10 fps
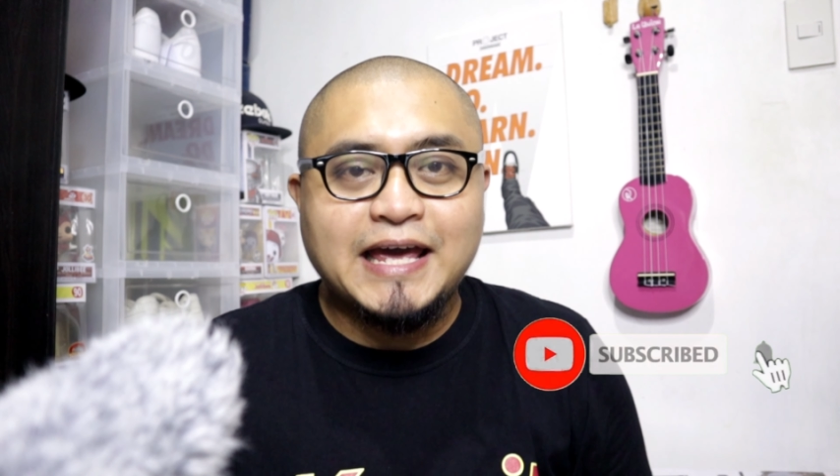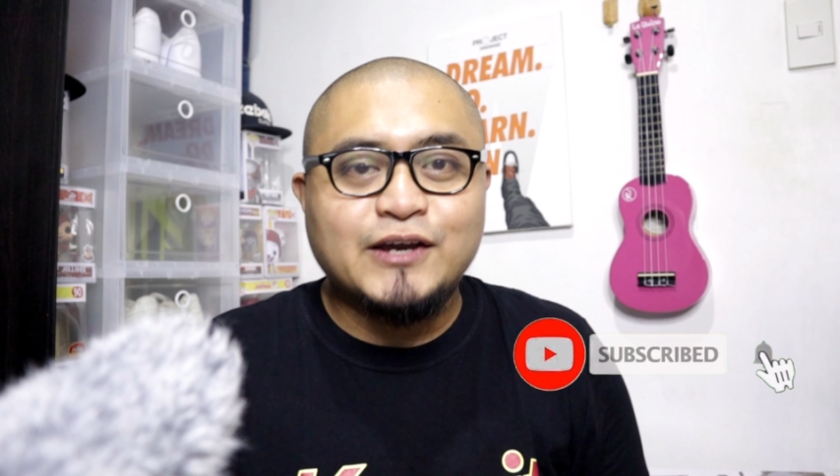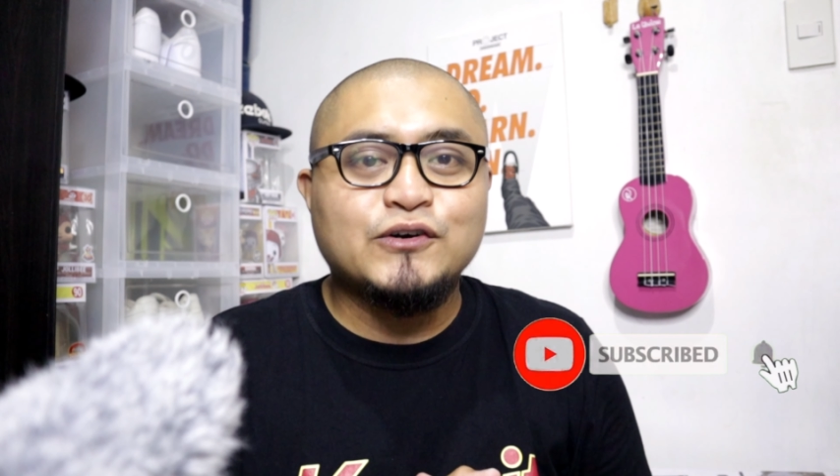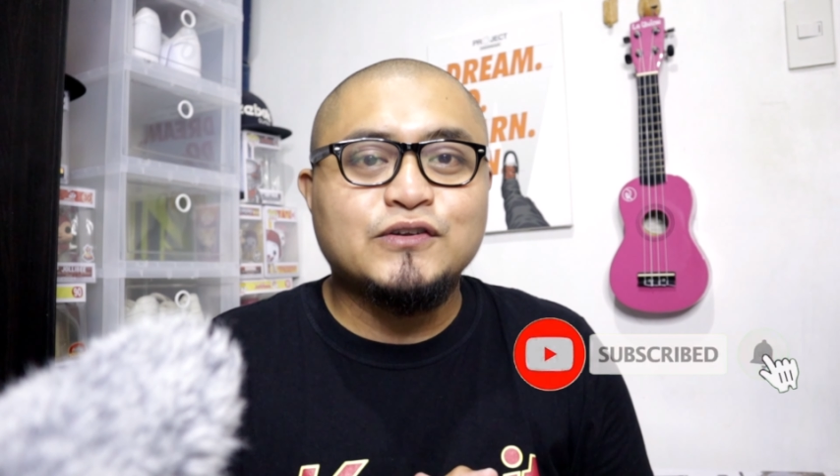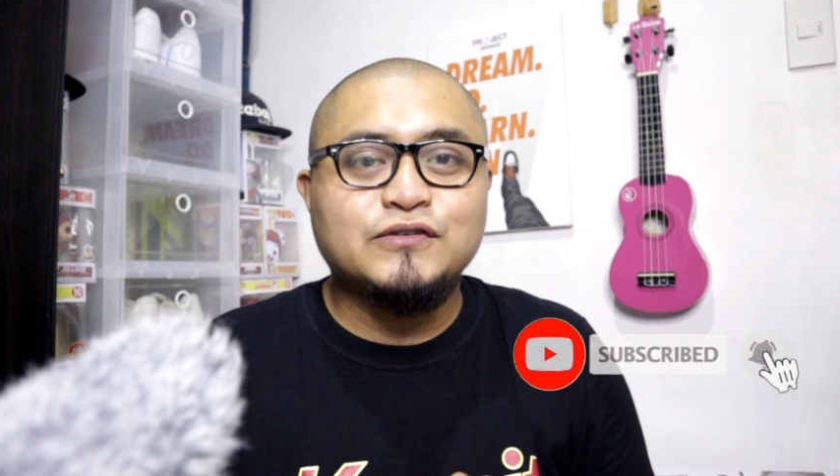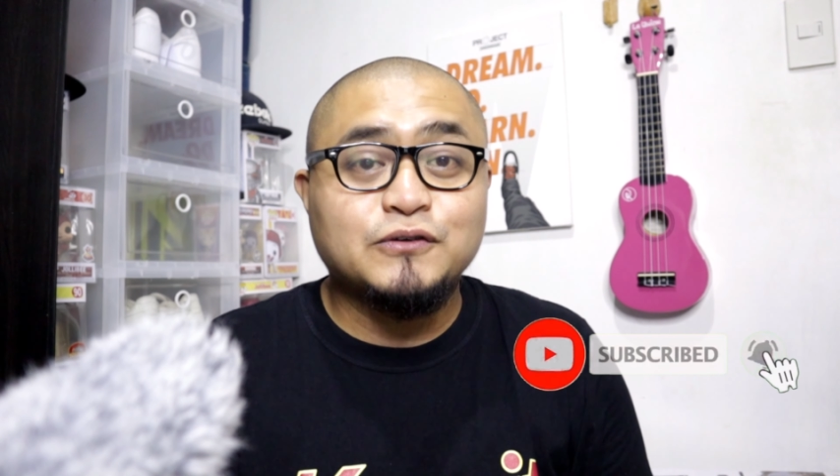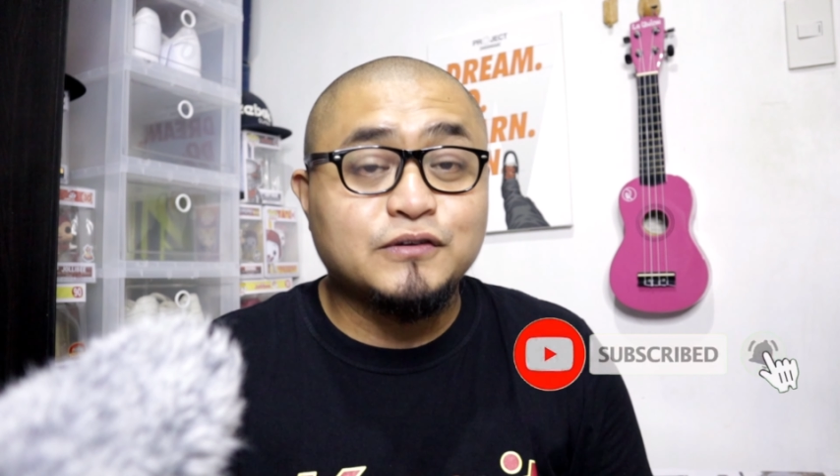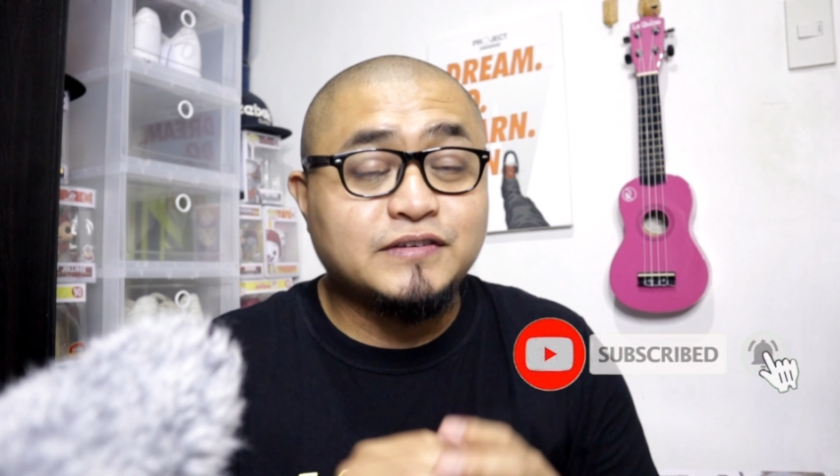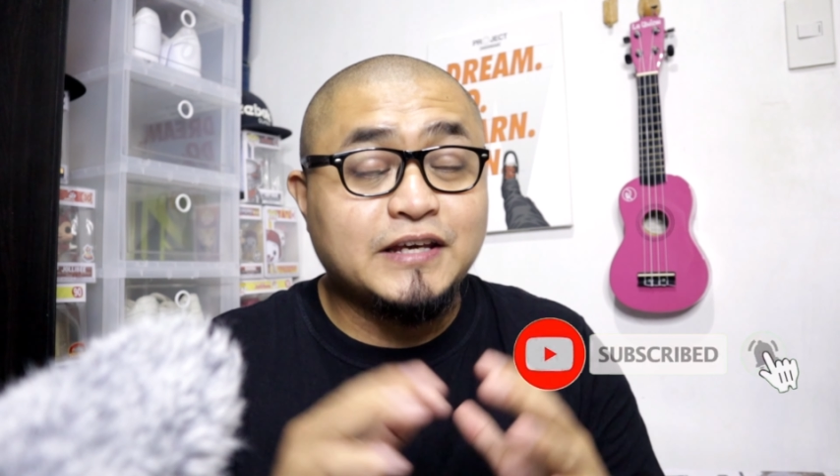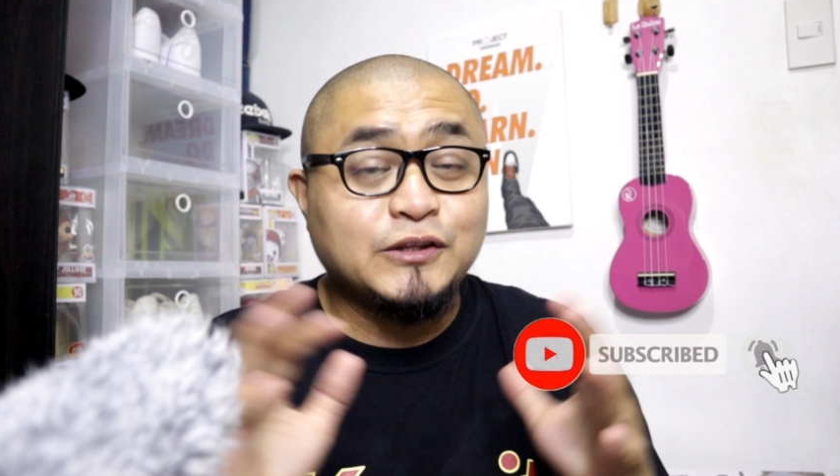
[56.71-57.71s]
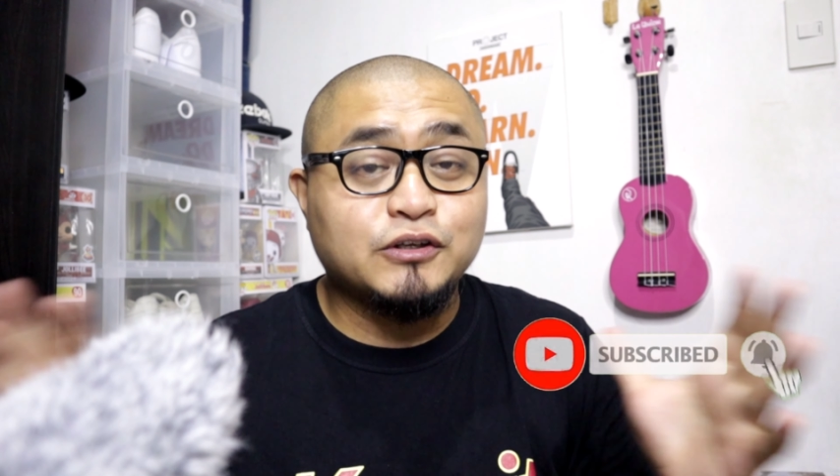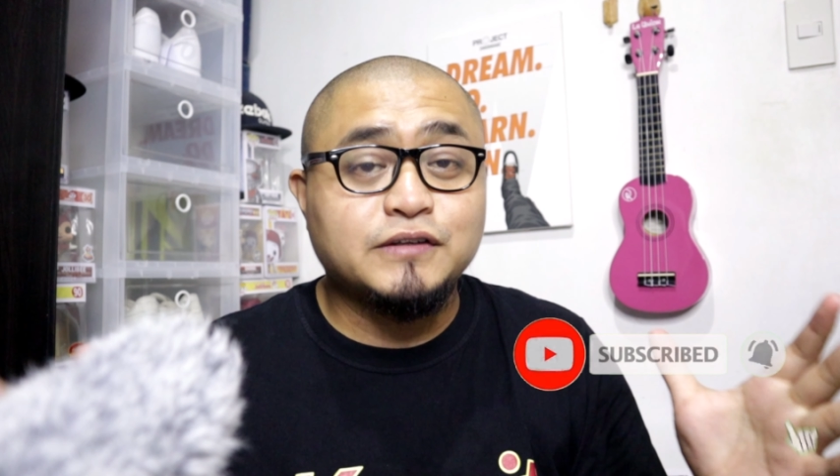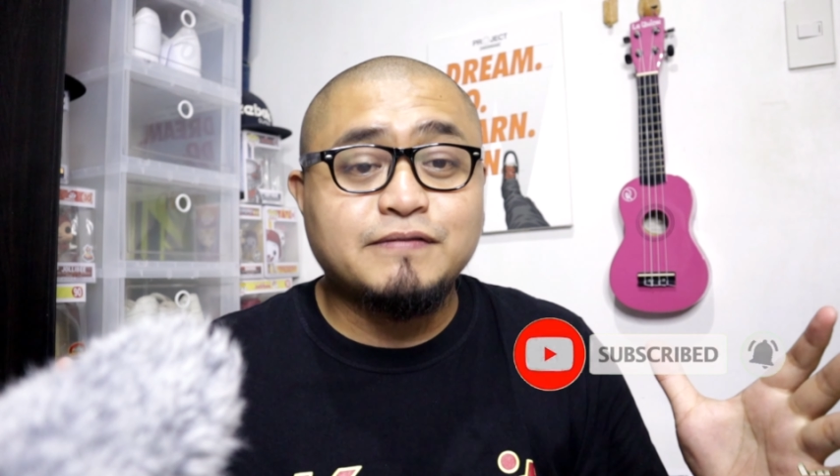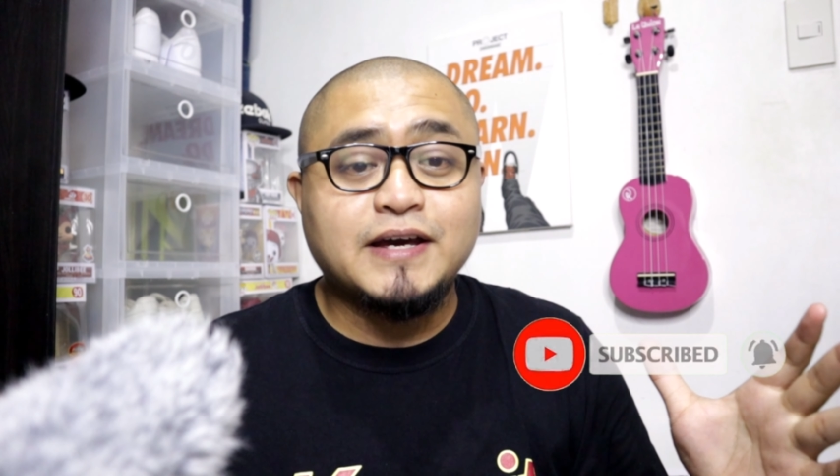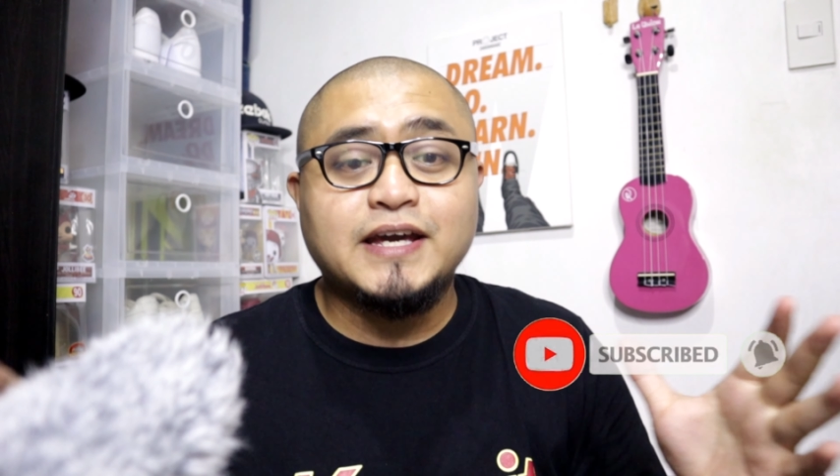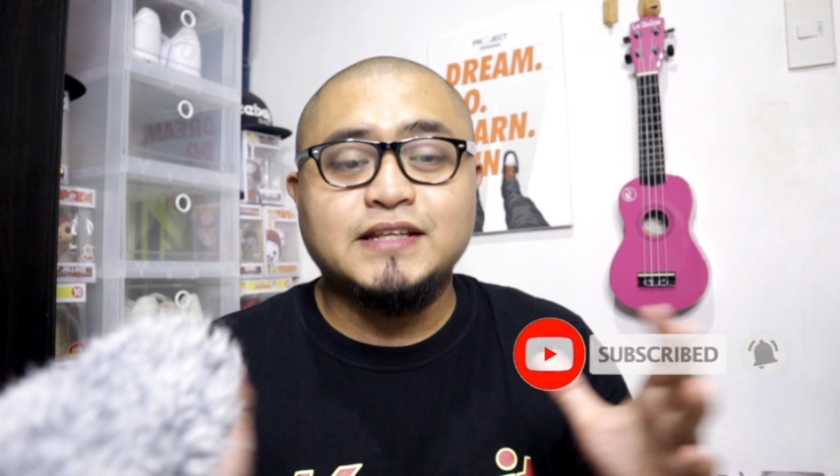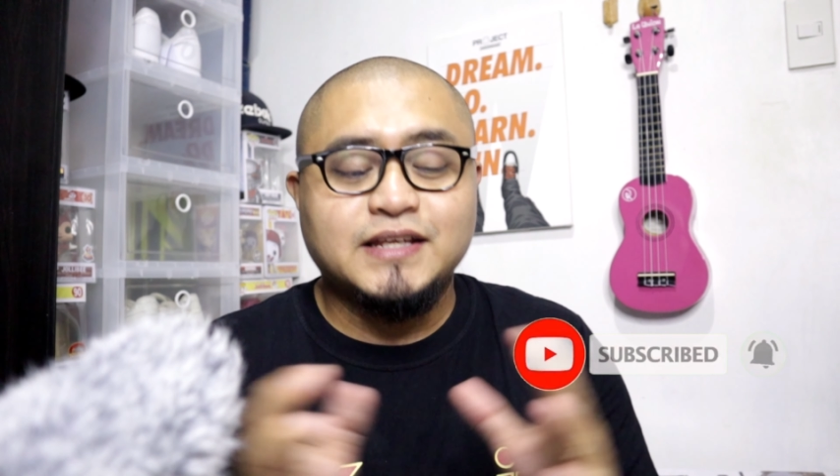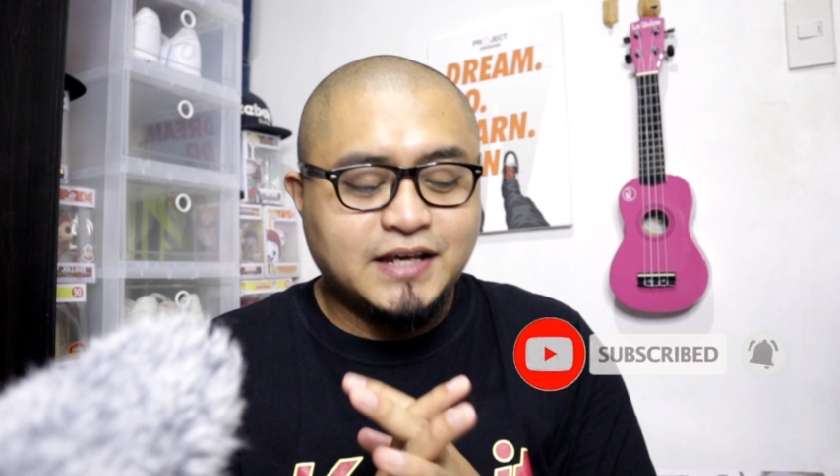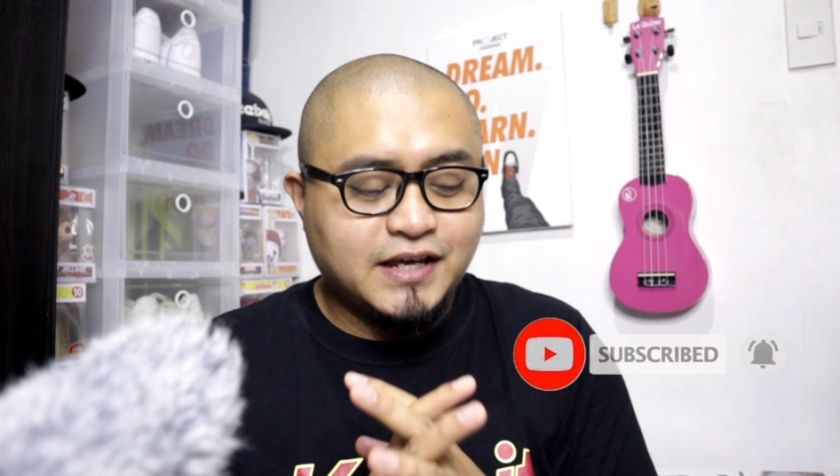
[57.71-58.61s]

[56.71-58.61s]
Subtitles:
icon so you'll stay notified.